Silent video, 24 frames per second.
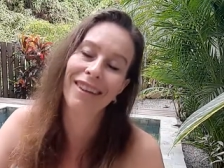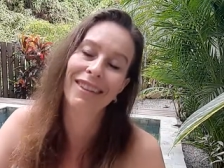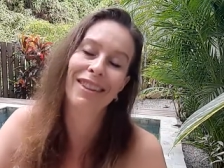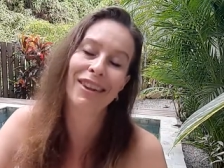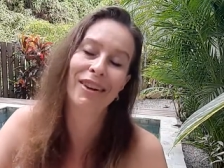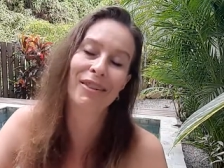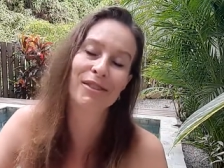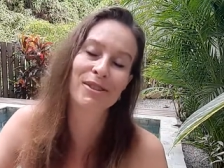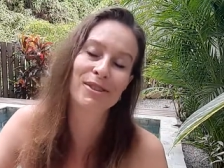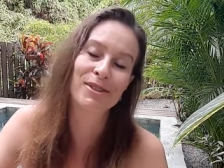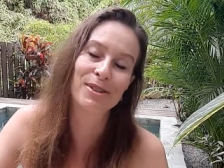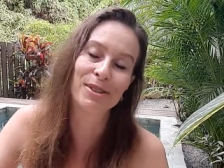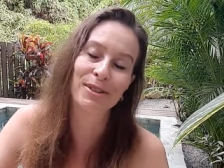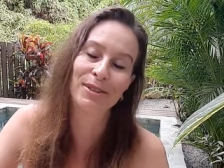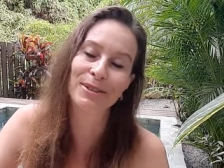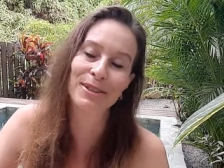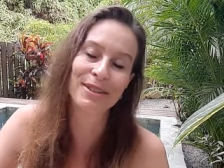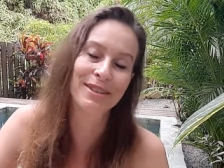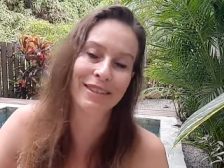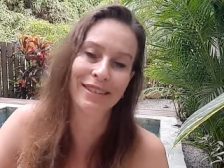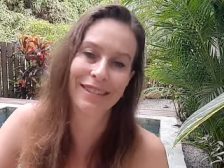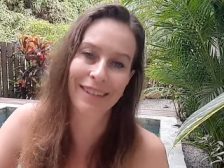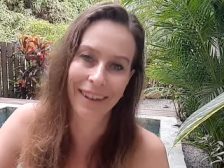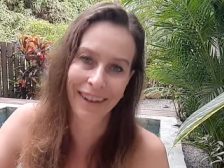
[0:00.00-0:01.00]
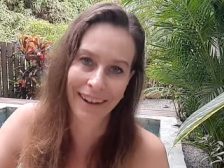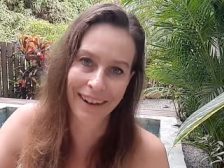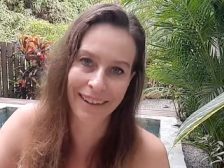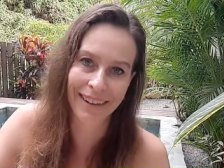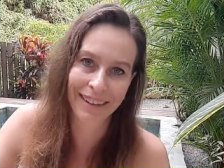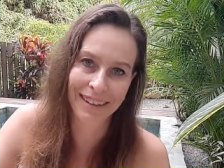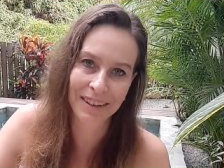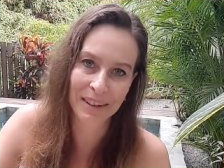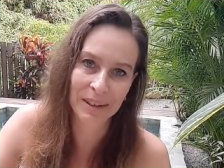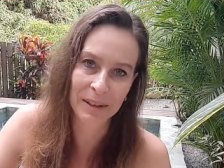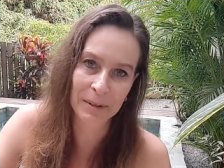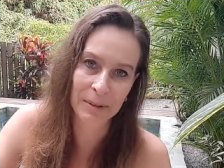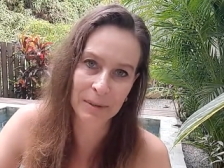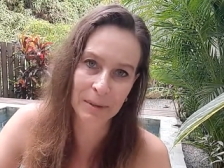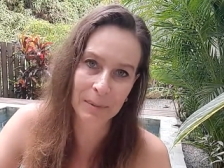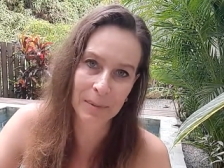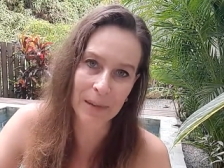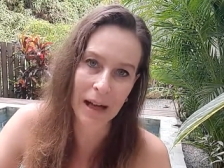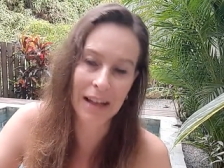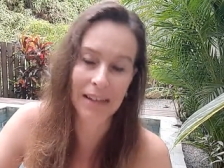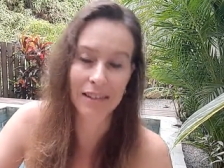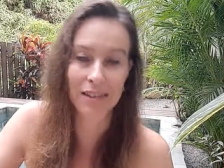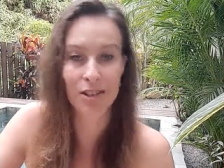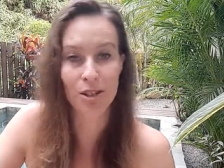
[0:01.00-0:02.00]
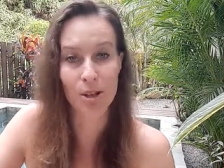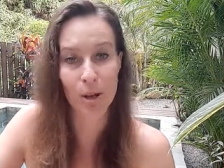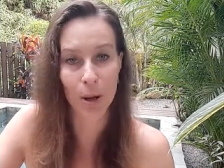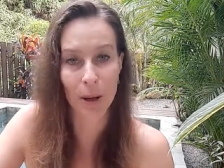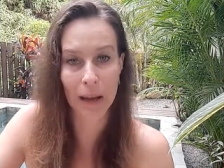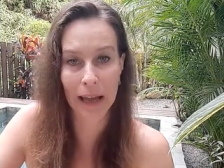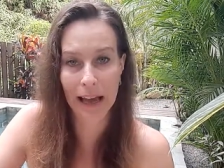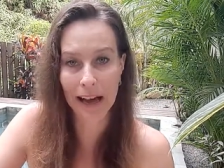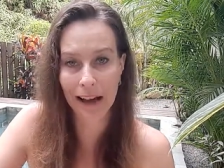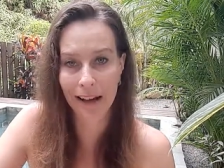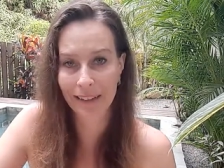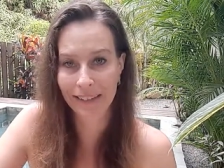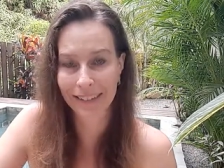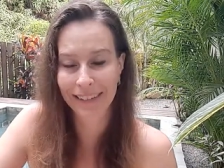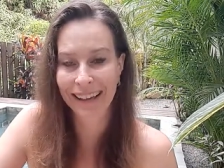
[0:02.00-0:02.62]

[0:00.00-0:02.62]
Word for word: The result is there. And so, yeah,